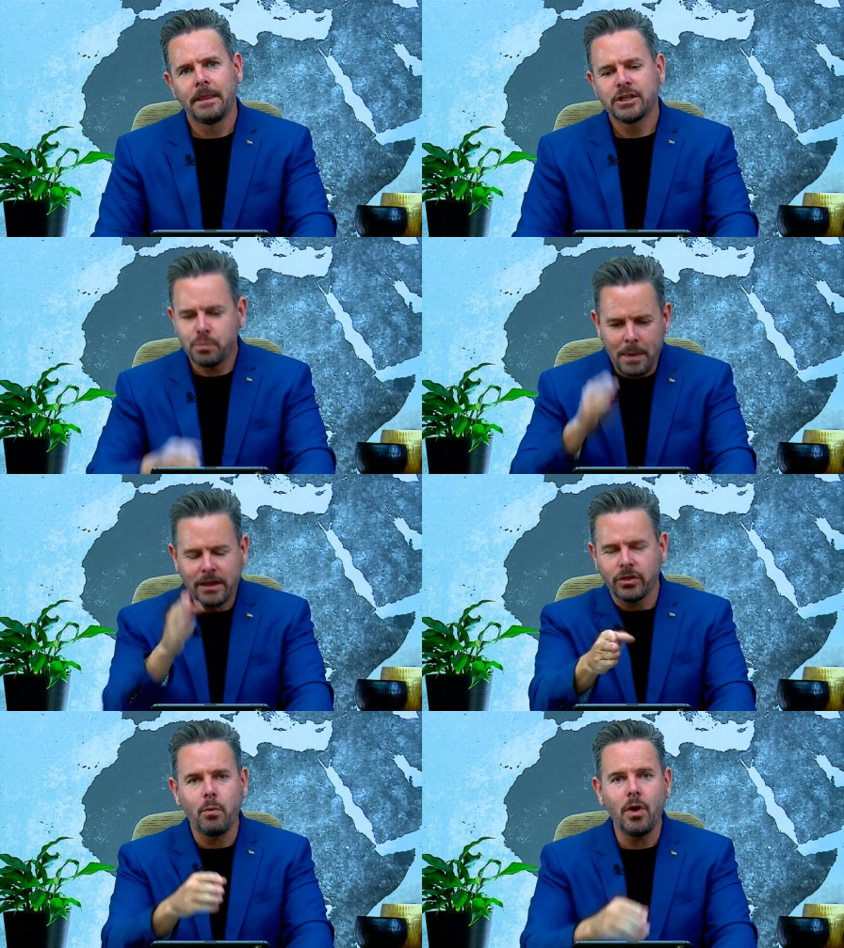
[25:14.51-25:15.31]

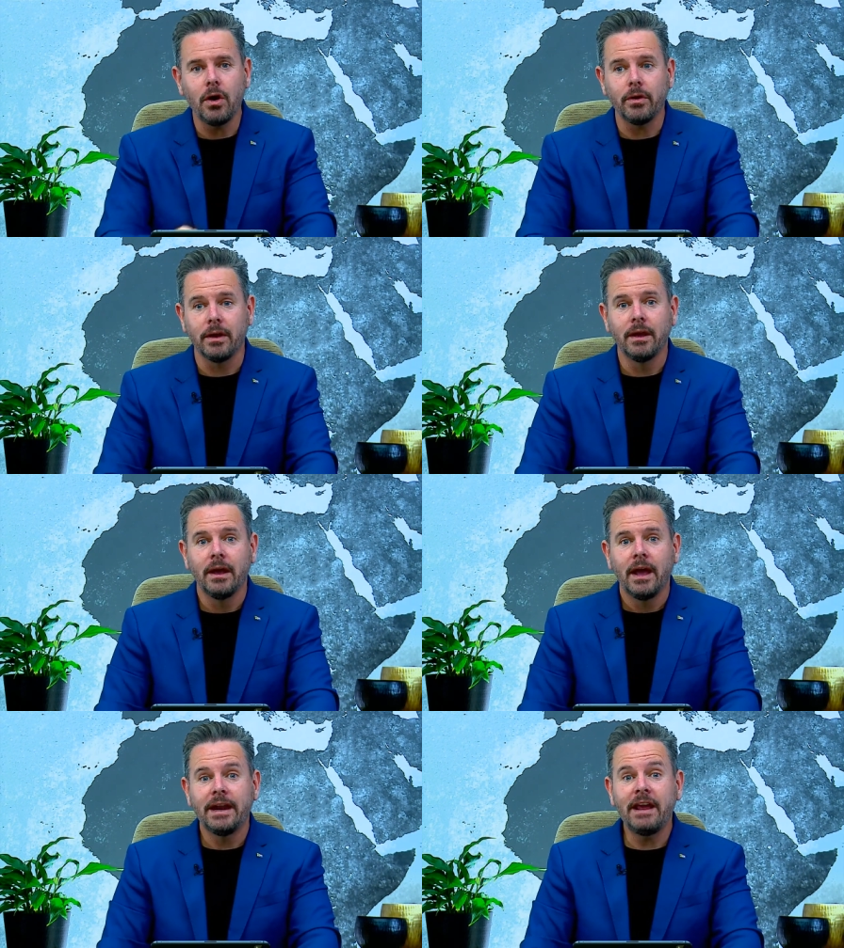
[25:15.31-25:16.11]
Speak the word.
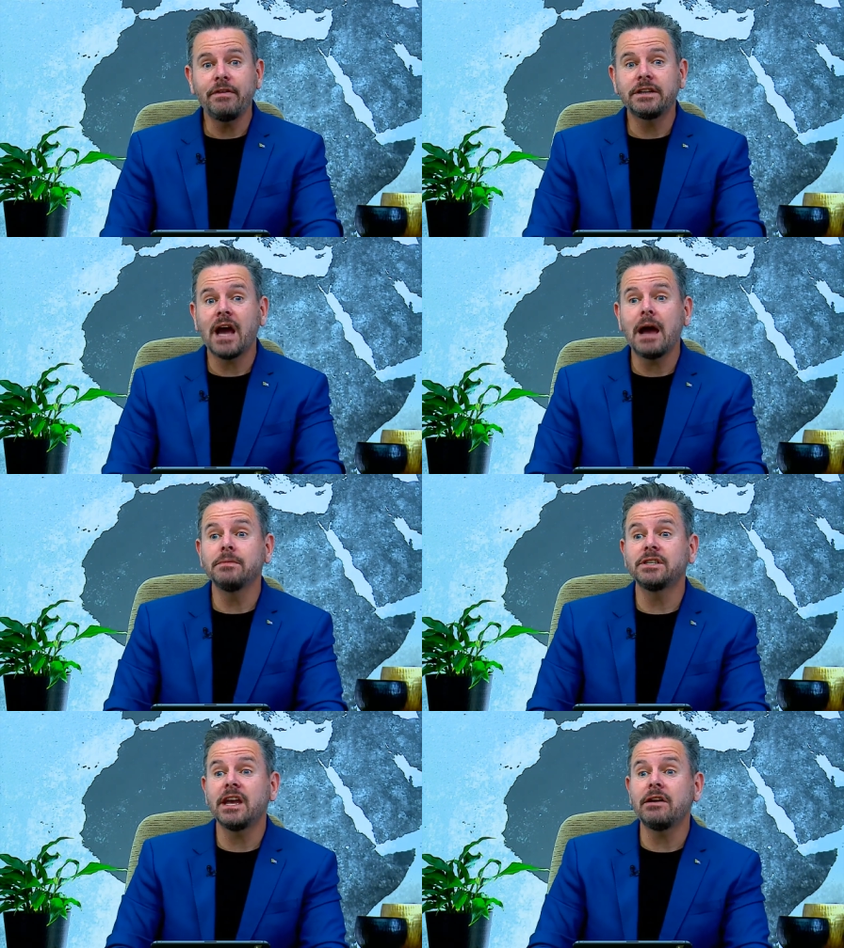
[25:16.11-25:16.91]
And every
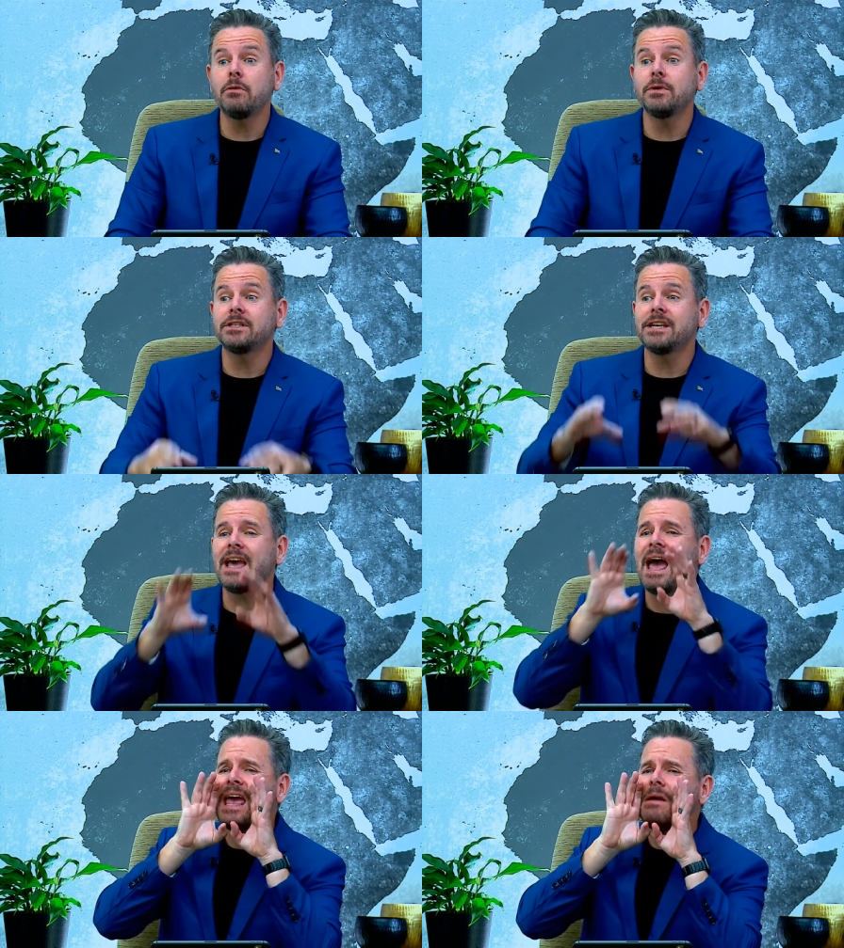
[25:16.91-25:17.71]
time Sarah would
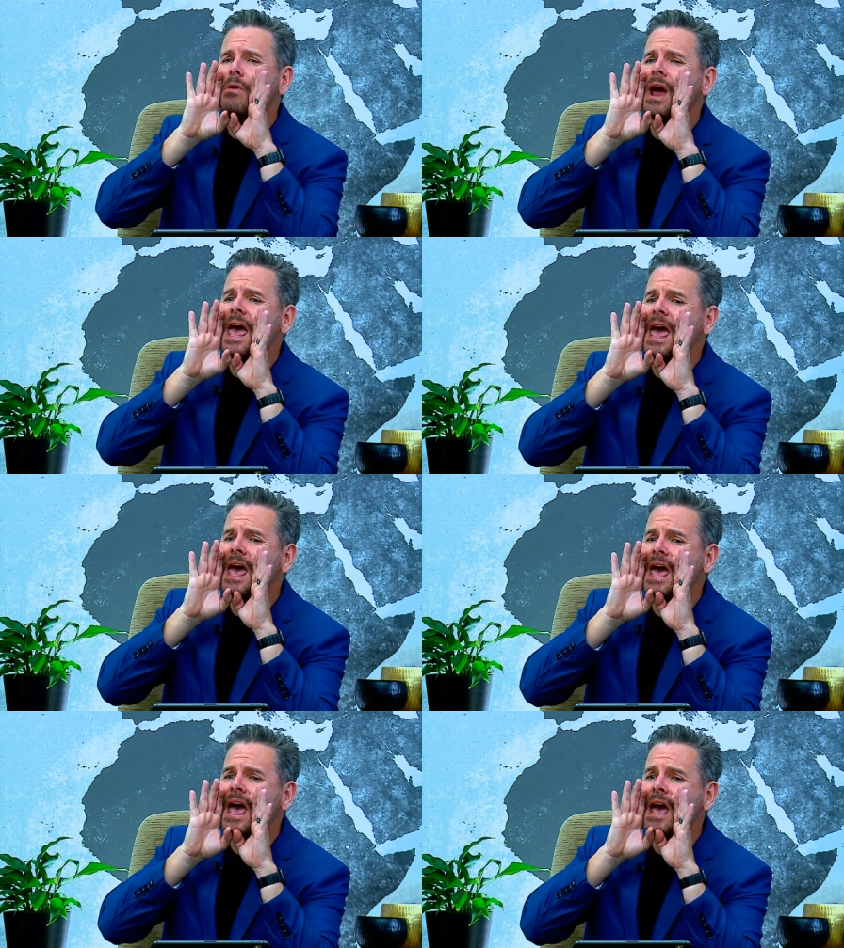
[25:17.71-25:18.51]
say,
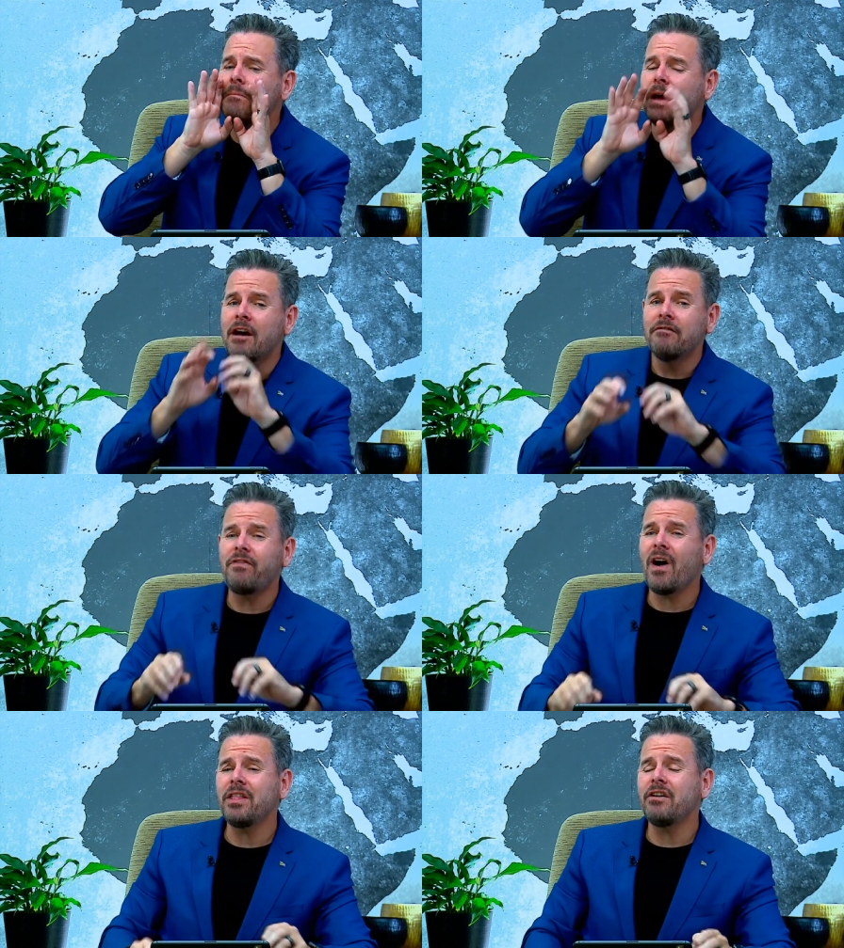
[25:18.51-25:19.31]
Abraham,
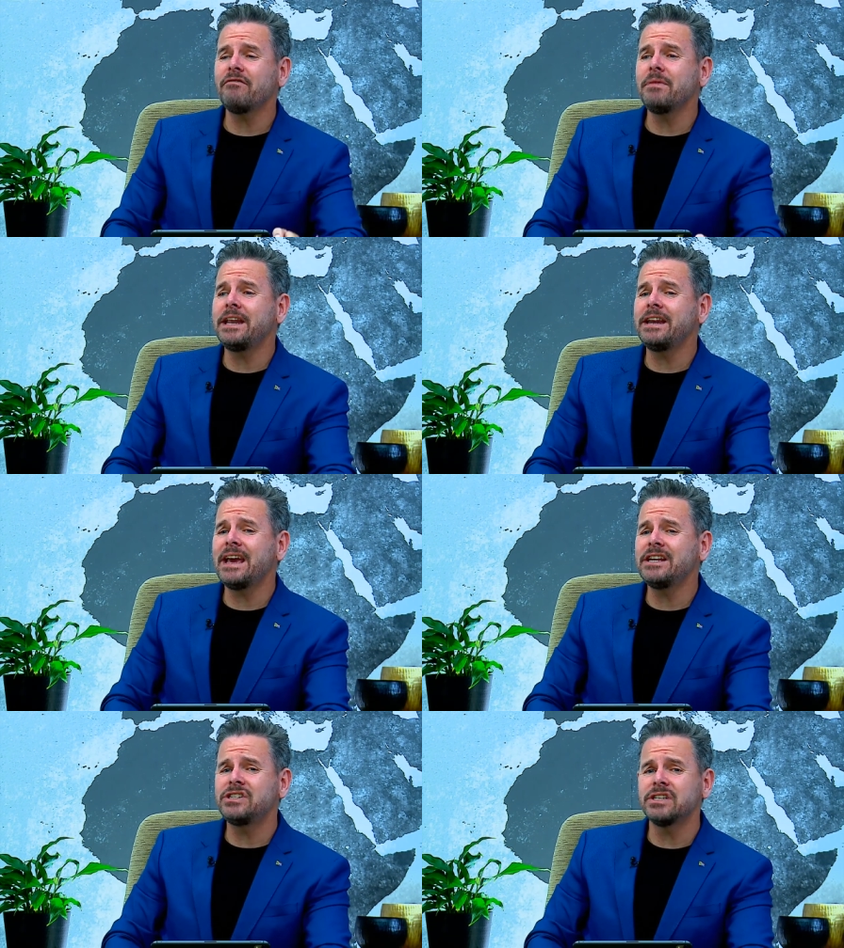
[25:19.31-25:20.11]
father of many
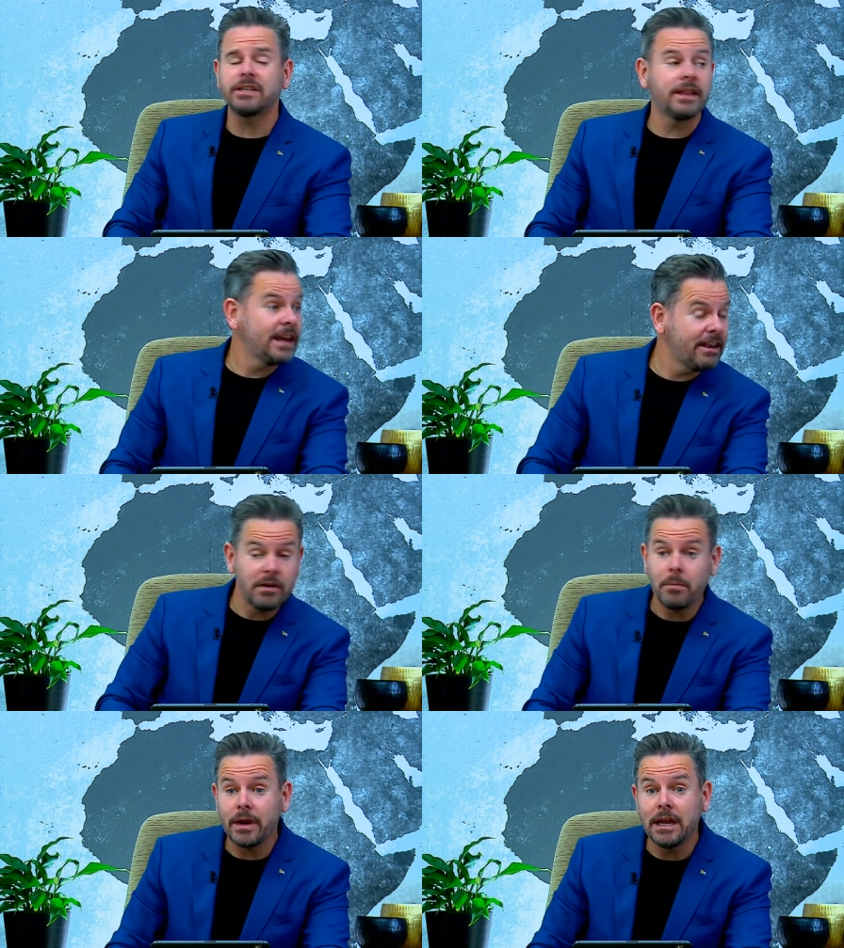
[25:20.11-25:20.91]
nations. And then
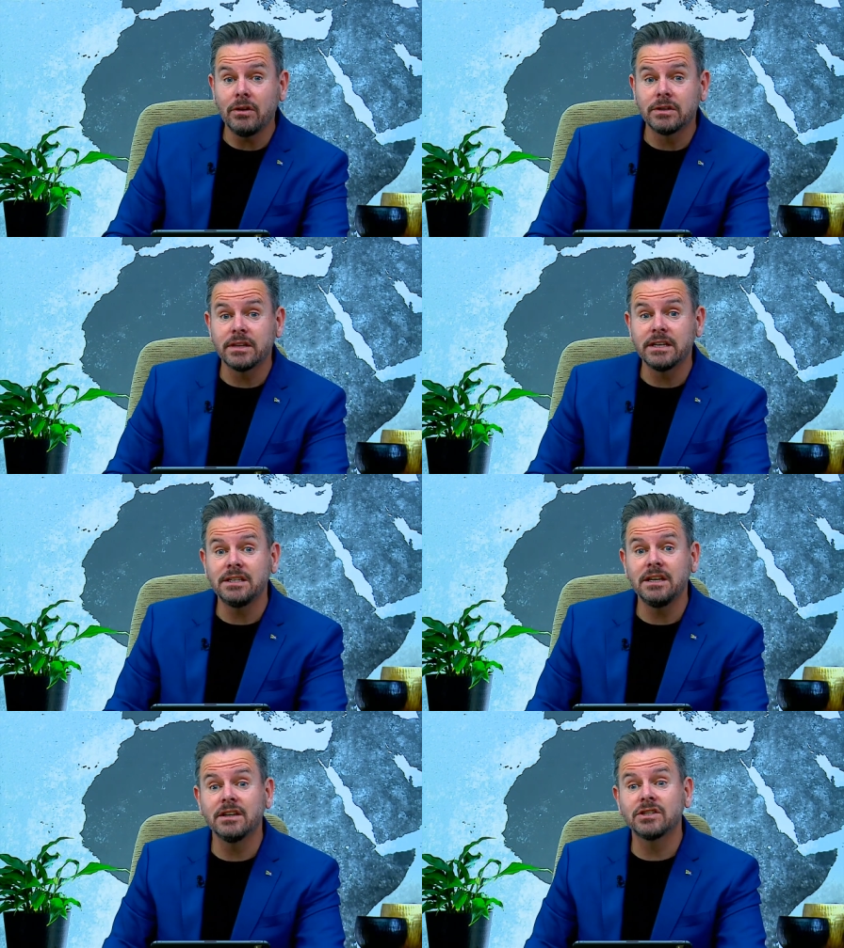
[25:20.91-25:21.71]
everybody looks, they
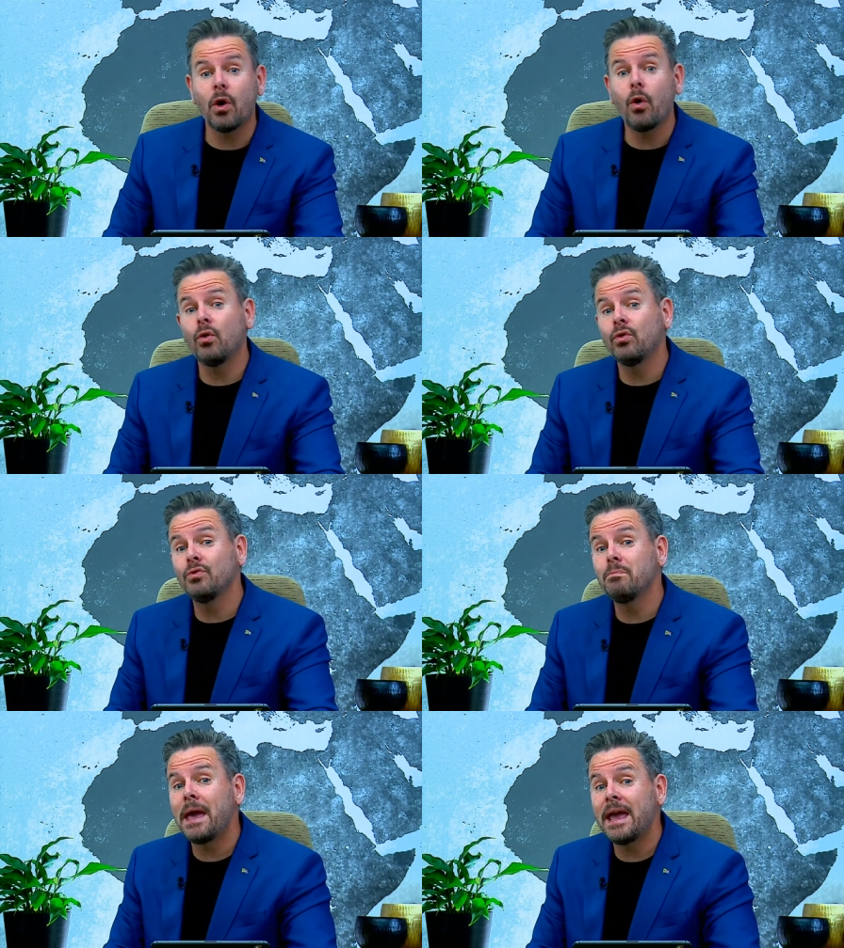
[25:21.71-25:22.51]
see this
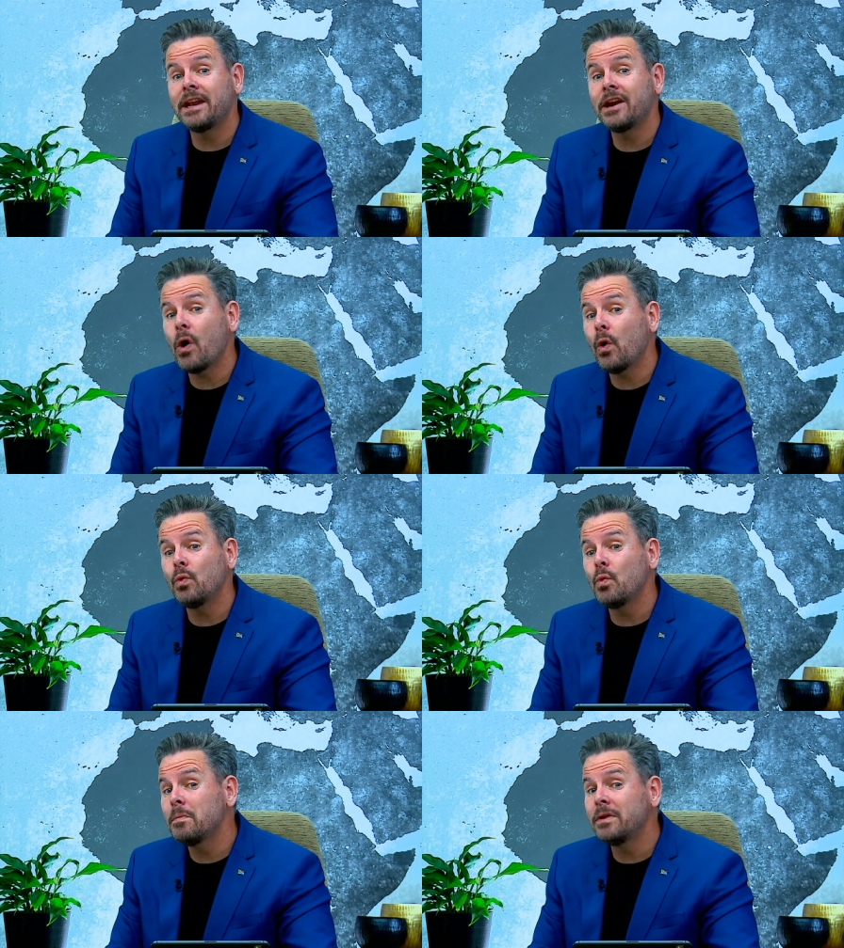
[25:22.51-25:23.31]
old man and
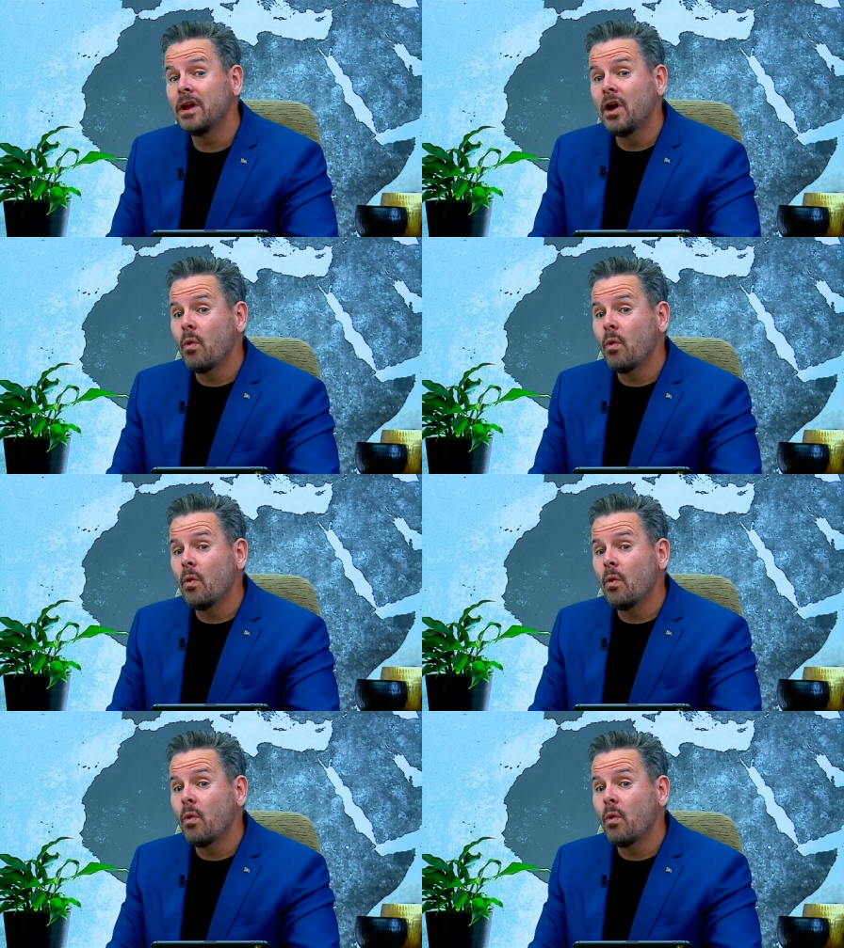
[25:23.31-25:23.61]
old woman